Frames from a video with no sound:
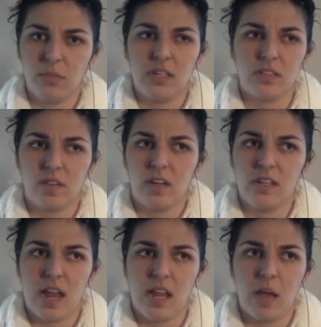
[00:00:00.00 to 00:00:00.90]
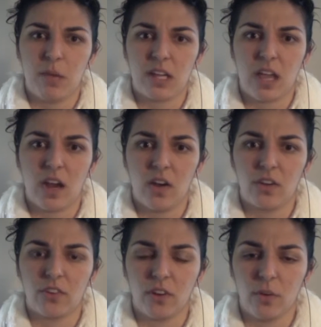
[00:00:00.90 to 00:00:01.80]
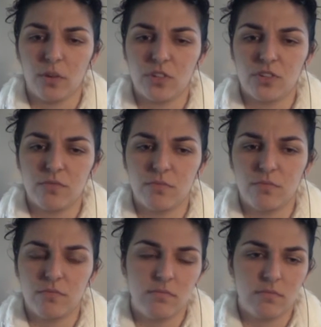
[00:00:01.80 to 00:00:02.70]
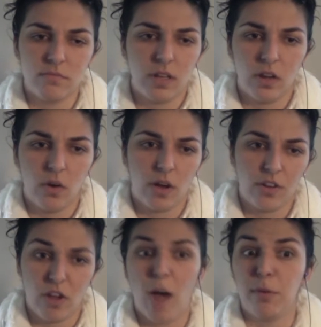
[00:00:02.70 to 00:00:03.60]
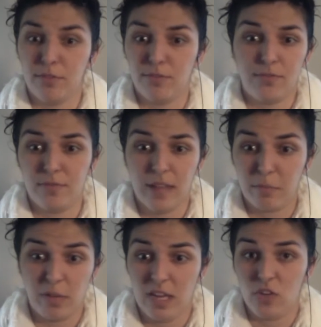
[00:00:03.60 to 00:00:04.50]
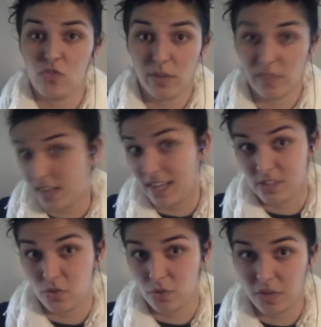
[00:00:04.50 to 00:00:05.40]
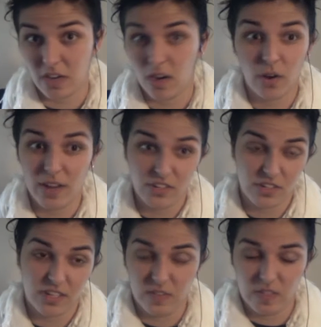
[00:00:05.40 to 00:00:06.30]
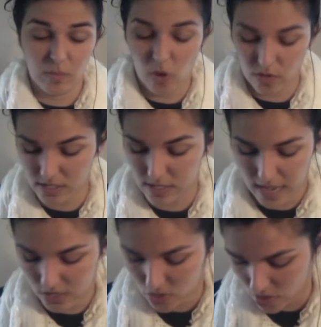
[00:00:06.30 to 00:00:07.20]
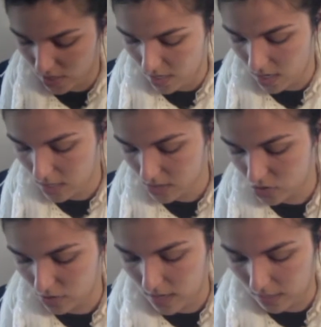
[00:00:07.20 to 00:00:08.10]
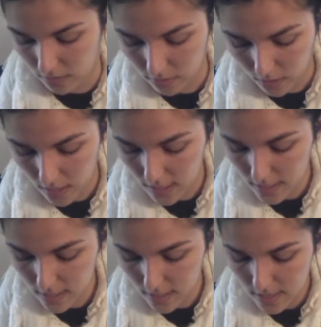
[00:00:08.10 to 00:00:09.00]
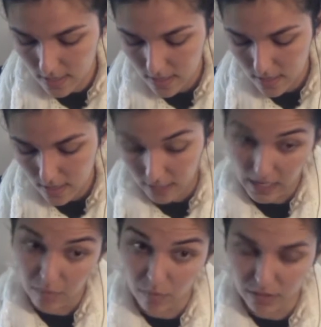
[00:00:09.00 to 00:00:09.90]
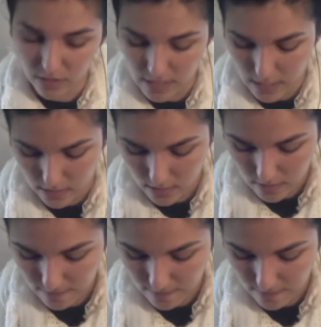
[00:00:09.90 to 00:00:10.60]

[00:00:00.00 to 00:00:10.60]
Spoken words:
He's a very dynamic character, which, on top of, like, being driven as a true hero, it just gives him all this extra strength and capabilities.